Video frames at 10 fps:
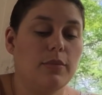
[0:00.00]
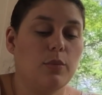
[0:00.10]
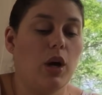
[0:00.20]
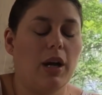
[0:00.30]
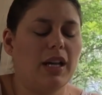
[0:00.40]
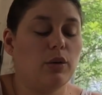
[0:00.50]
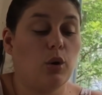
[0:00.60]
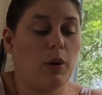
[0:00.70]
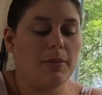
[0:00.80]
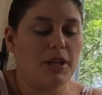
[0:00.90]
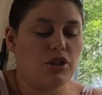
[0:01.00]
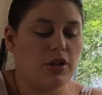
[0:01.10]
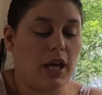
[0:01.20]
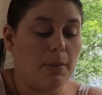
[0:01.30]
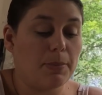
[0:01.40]
why, I don't know why I
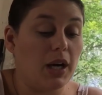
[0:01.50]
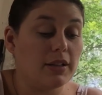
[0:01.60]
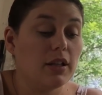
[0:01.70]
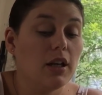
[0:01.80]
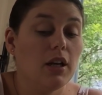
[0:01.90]
mentioned that, but,